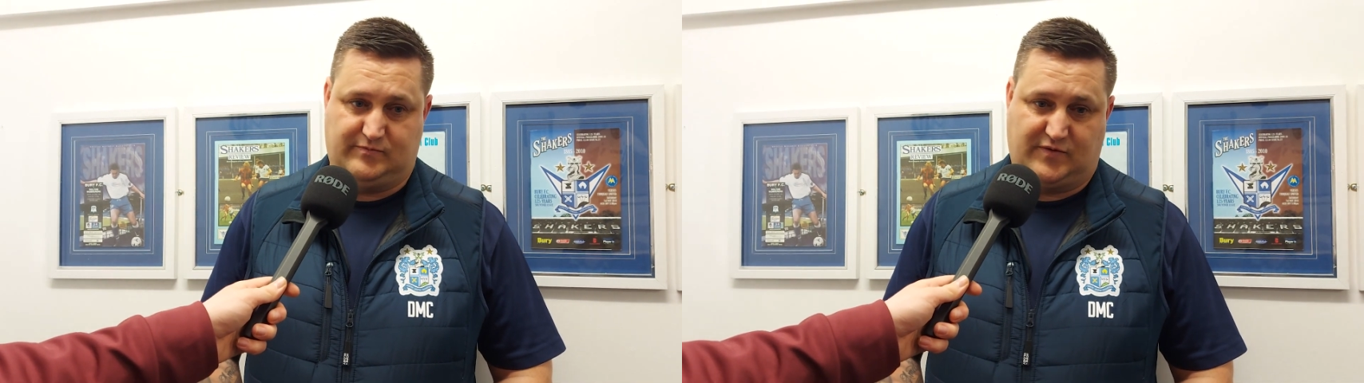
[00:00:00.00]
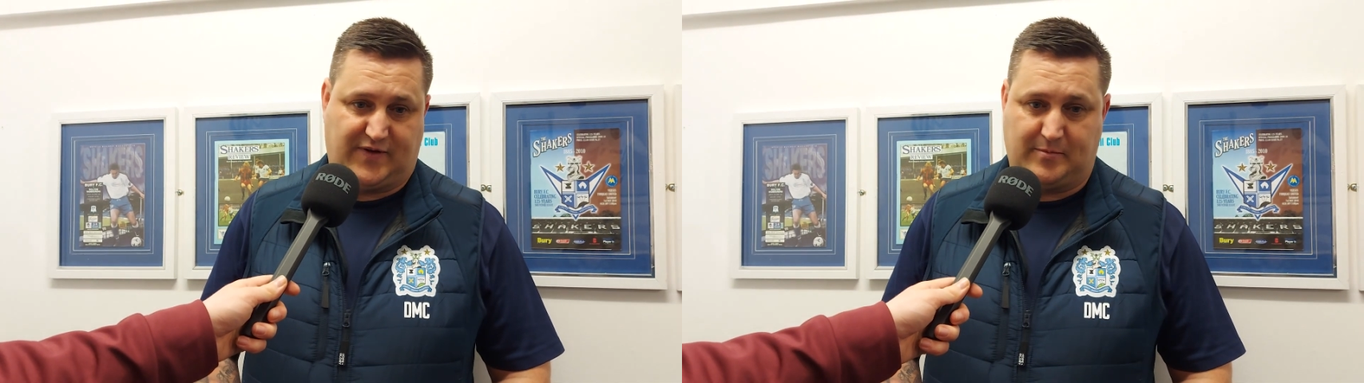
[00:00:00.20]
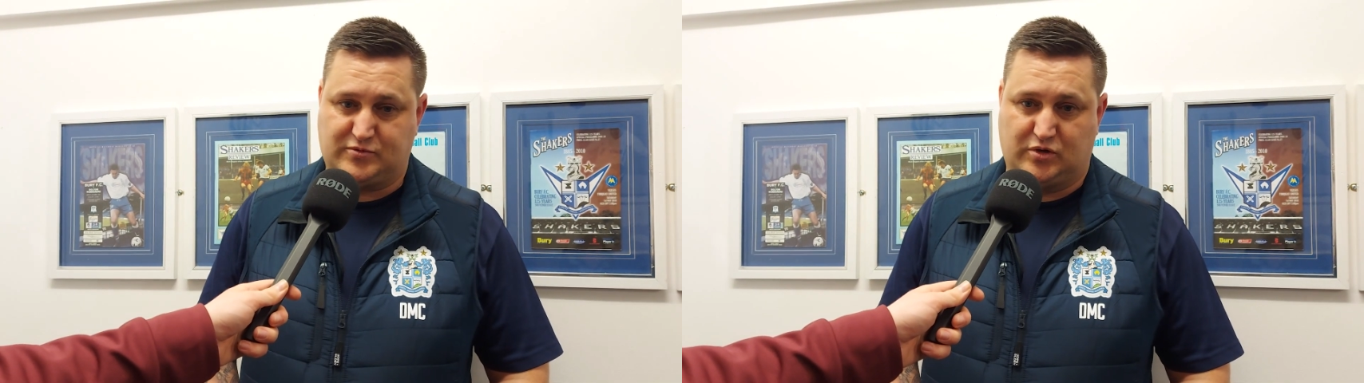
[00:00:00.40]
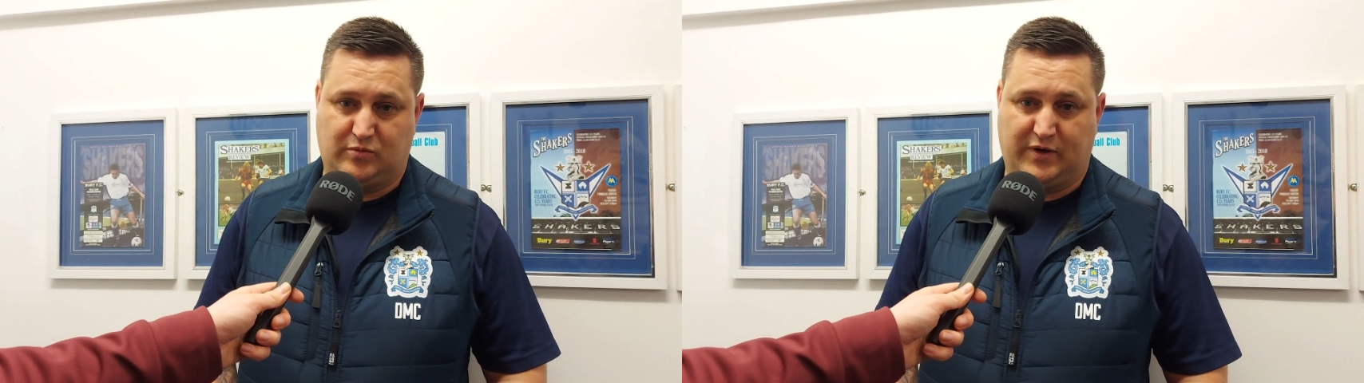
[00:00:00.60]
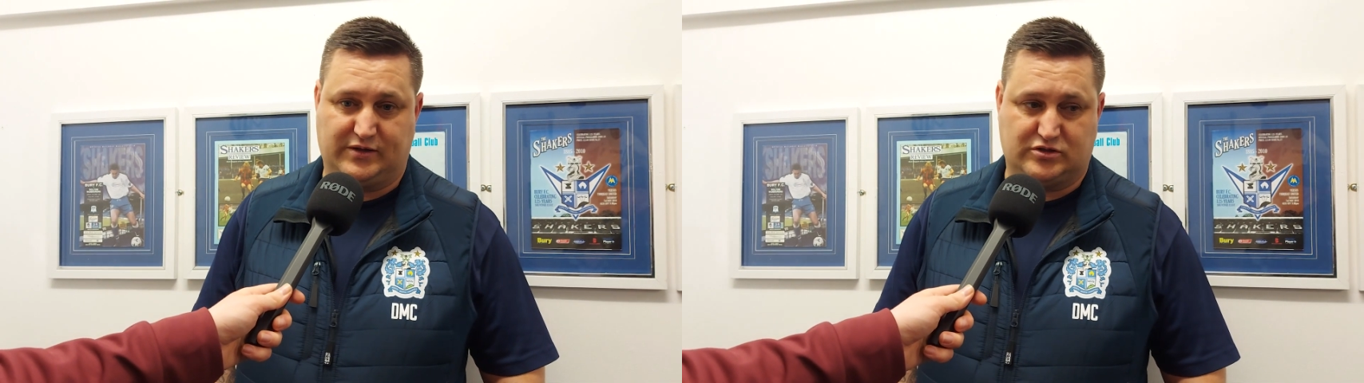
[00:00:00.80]
absolutely
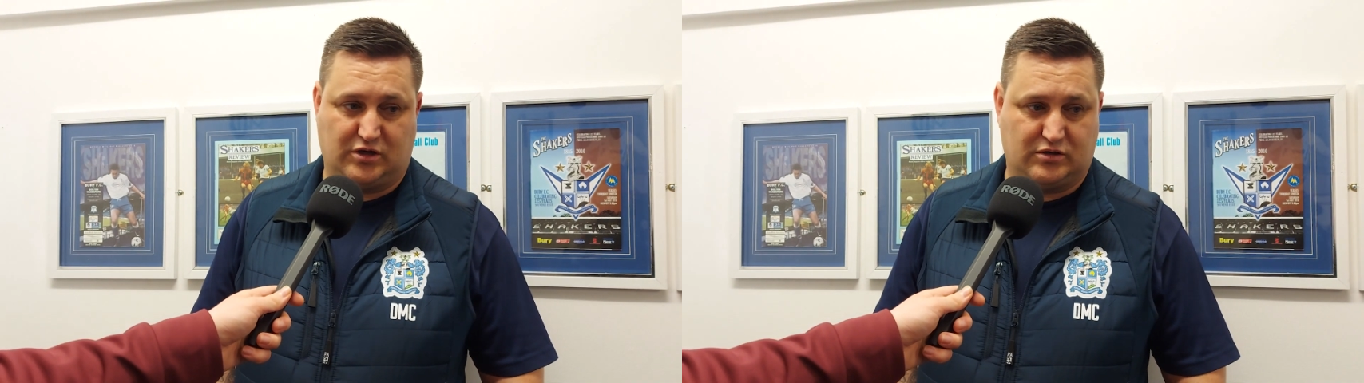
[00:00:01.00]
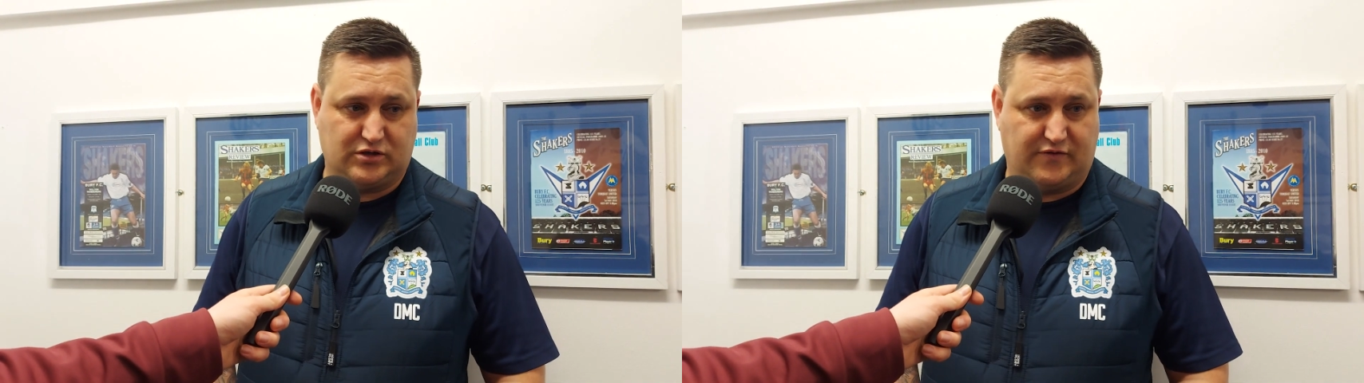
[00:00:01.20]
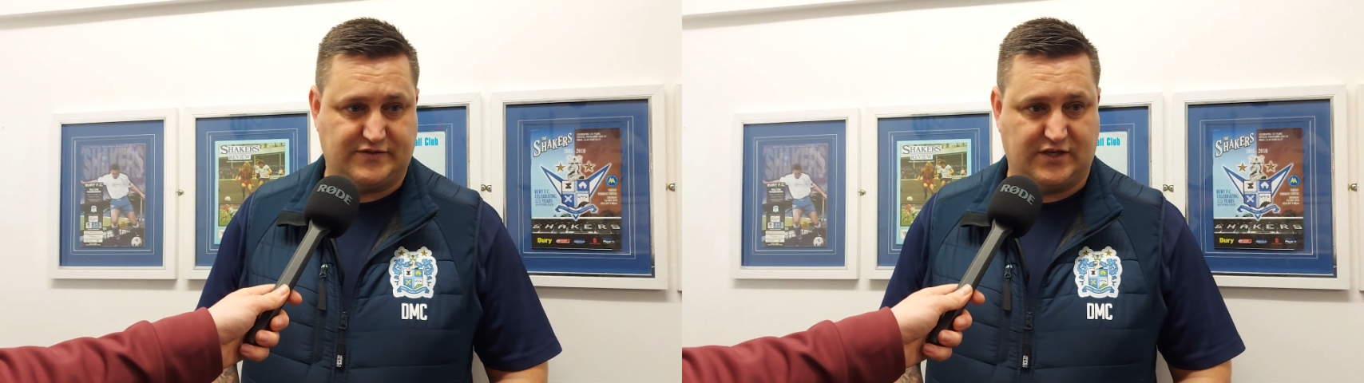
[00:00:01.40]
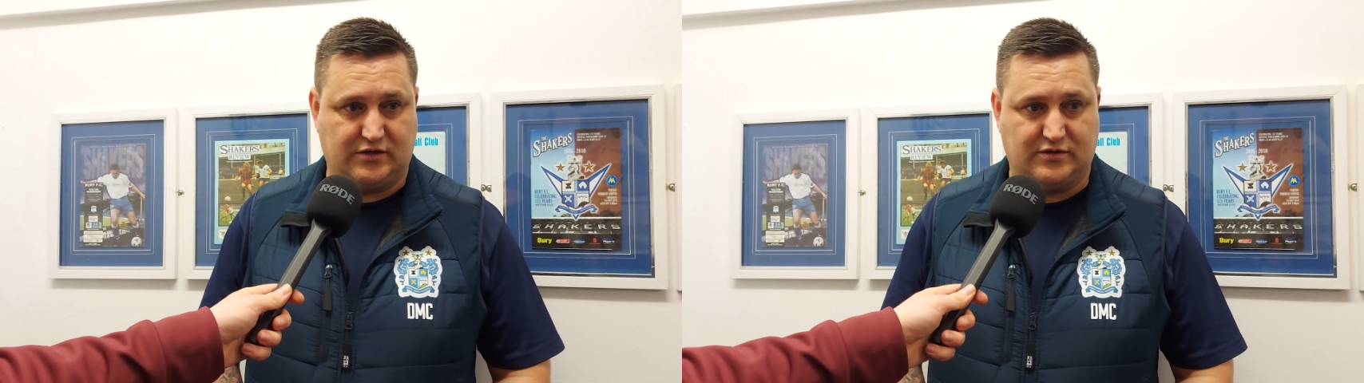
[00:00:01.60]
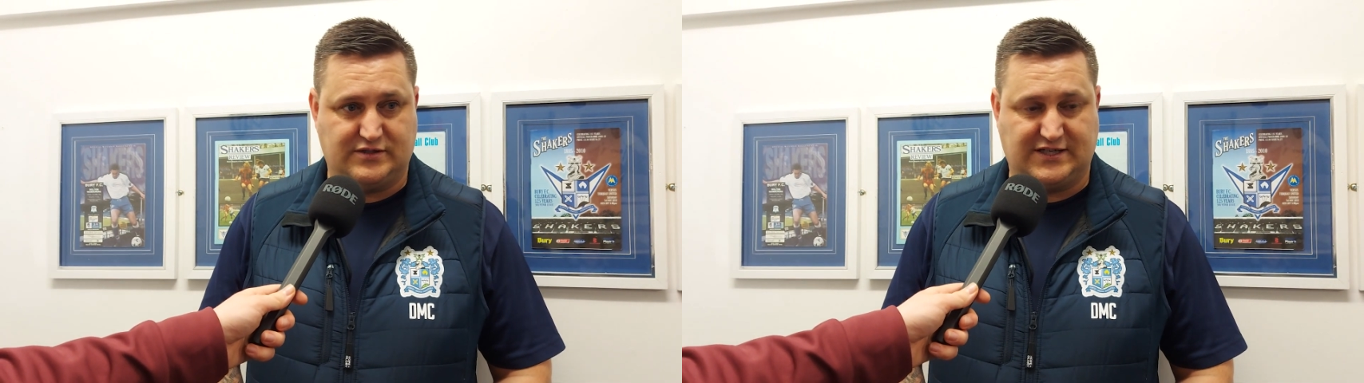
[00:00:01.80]
worked the socks off
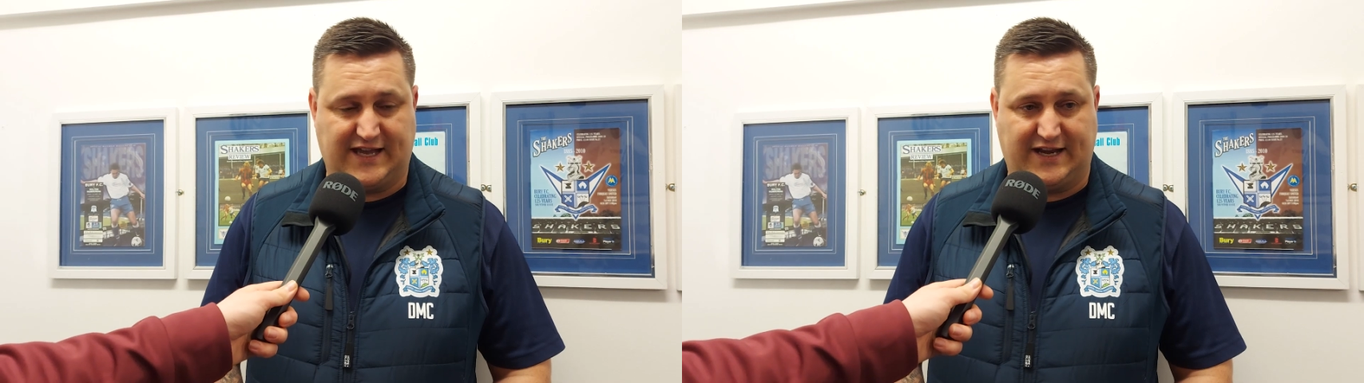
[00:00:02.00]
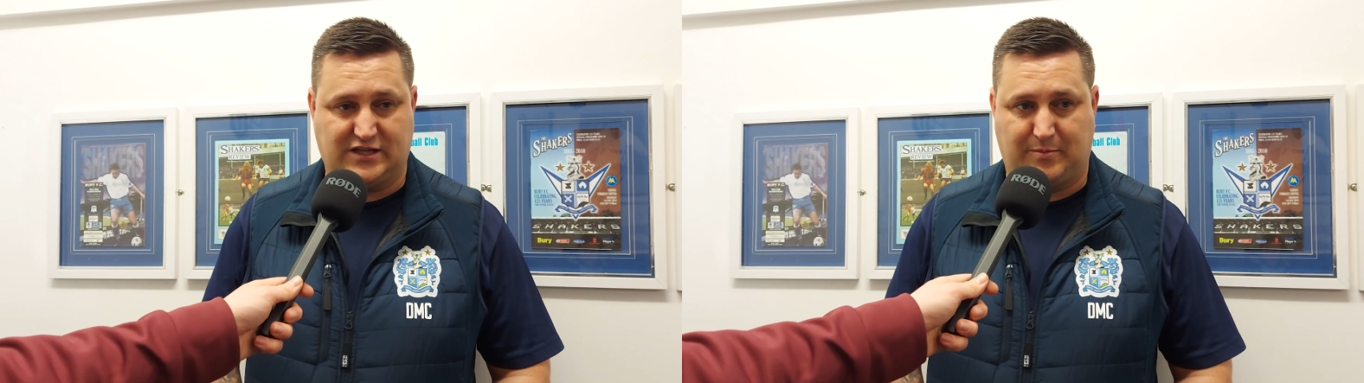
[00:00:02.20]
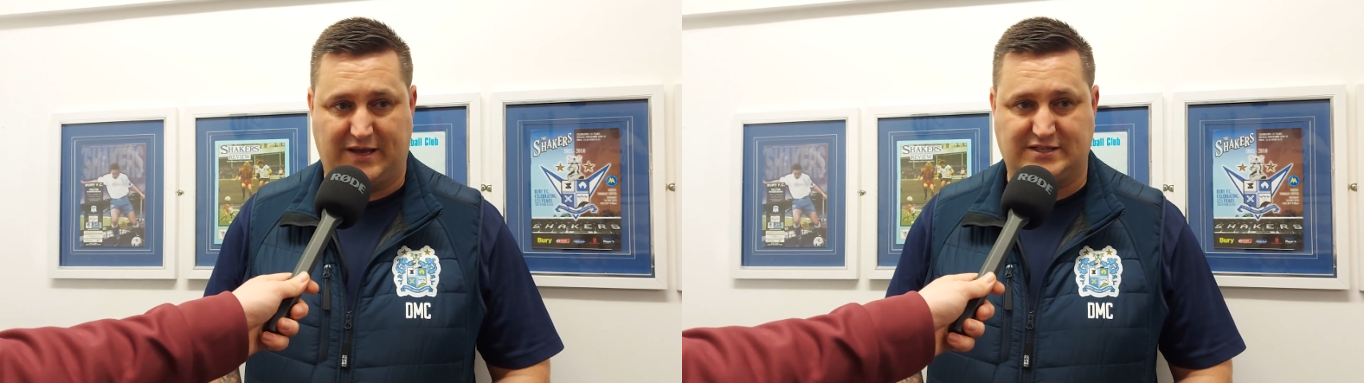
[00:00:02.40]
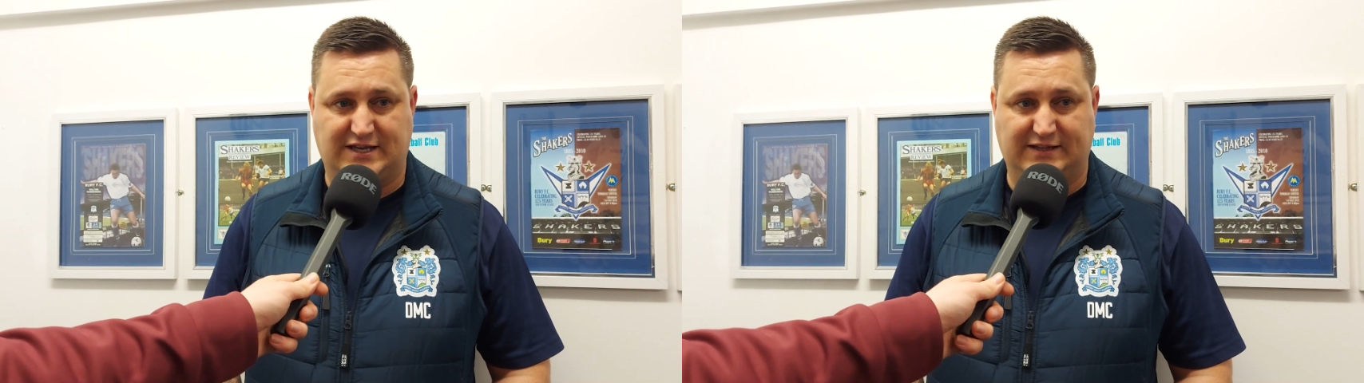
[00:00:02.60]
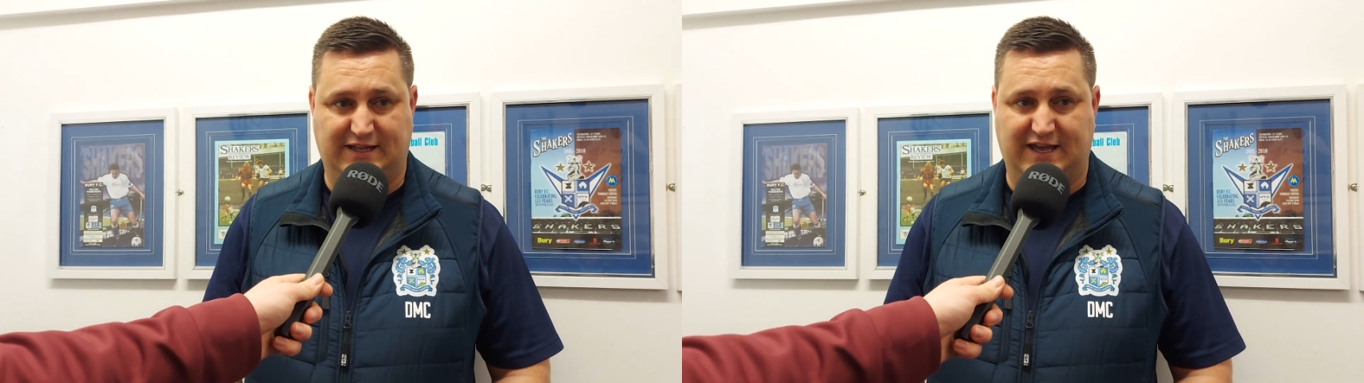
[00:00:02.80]
to get it the
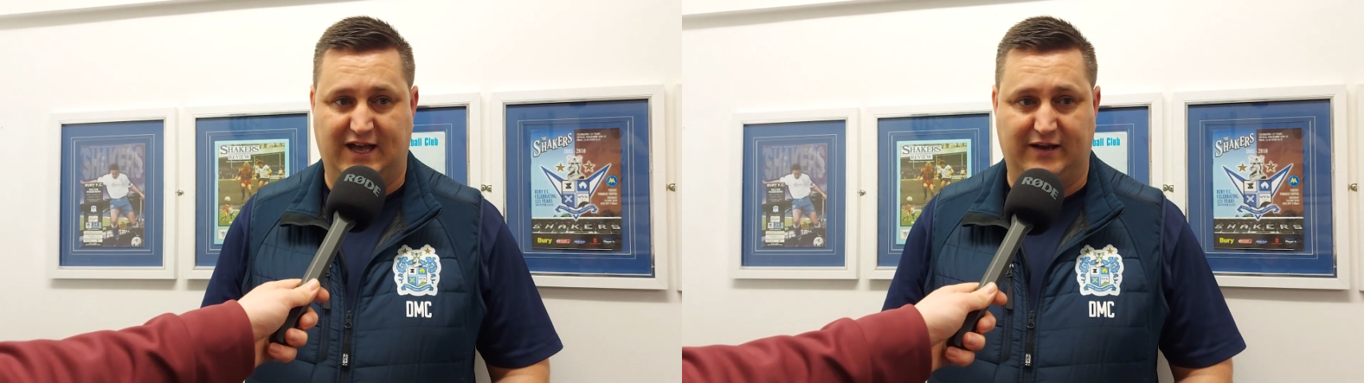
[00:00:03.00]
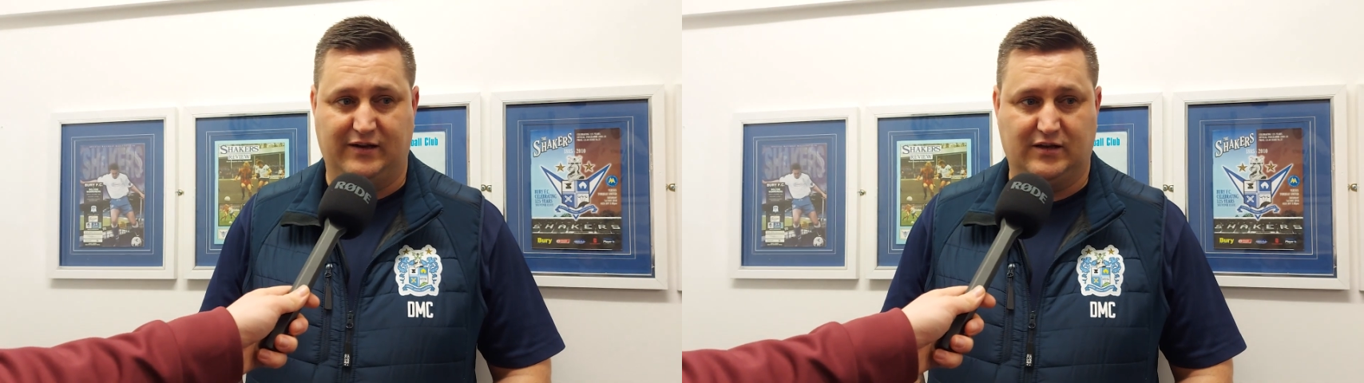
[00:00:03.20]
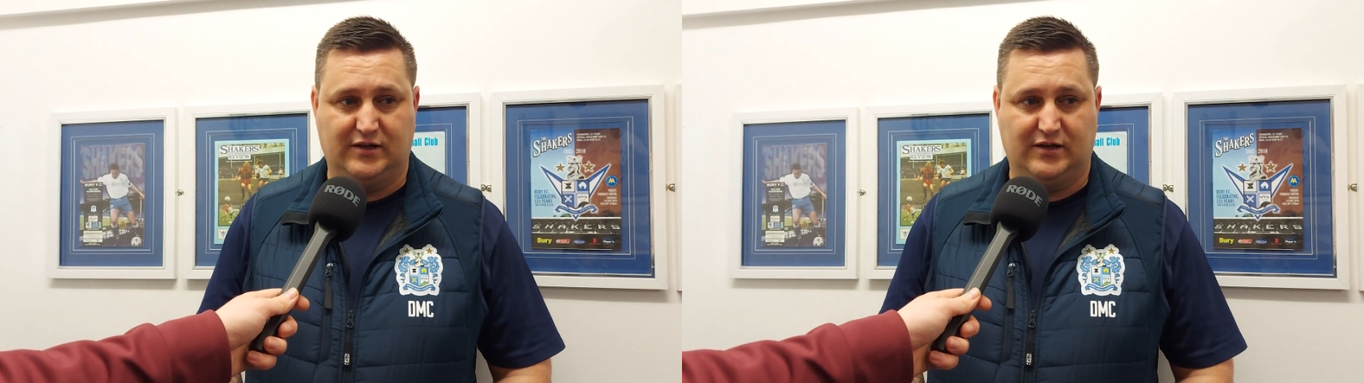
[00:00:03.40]
best they can.